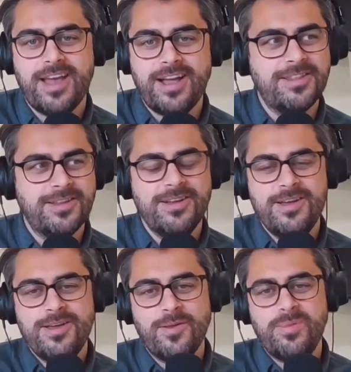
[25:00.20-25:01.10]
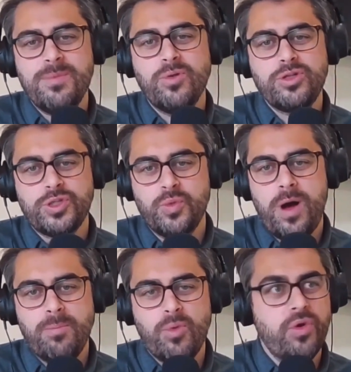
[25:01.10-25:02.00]
that the people just
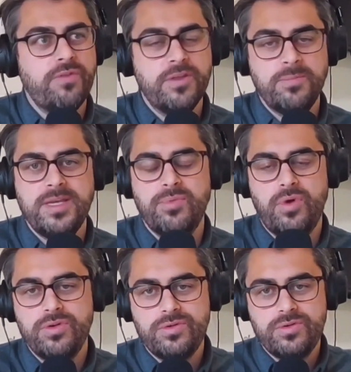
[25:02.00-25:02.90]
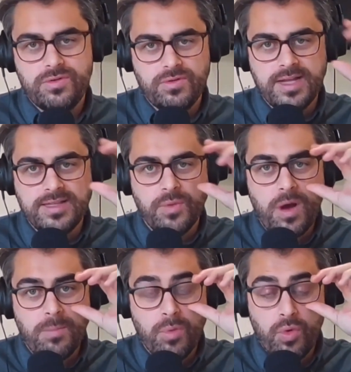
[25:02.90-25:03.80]
want more of the people, right? They
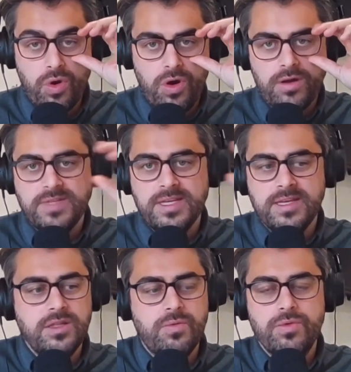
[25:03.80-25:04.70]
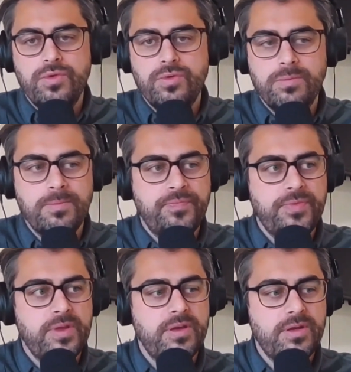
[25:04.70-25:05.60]
want more of the in the room,
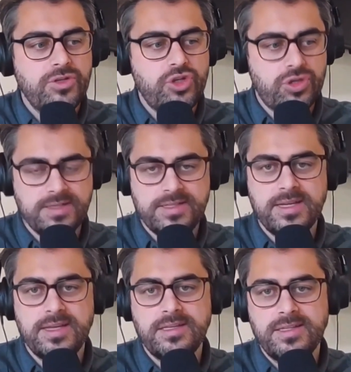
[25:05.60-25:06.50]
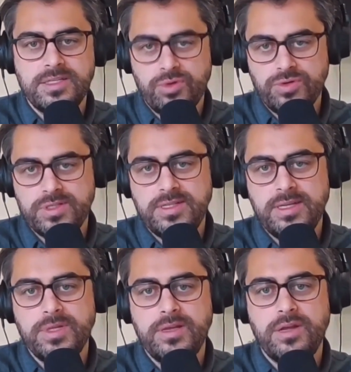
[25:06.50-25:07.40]
trusting this person
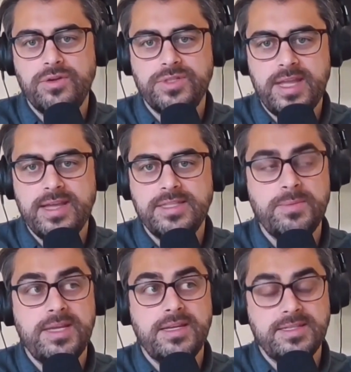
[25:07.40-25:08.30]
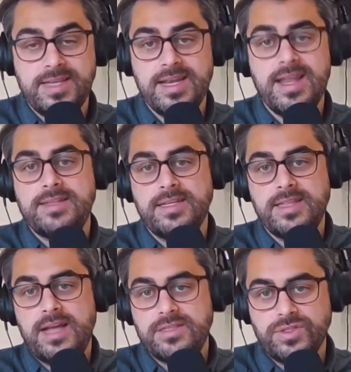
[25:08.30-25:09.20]
deeply understands me and is connecting
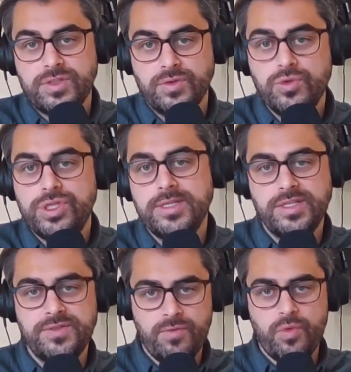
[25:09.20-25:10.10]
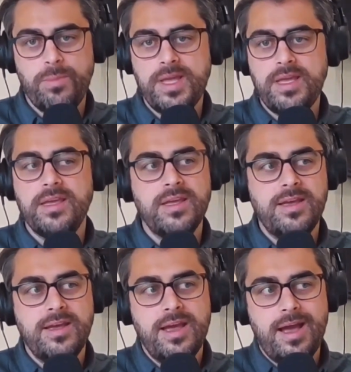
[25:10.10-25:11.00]
that to solutions for me.
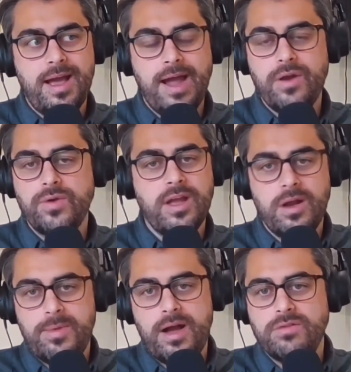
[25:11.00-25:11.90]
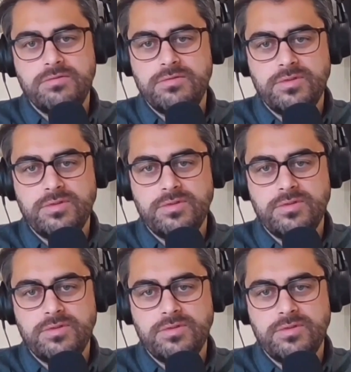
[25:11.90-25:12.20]
I don't care about,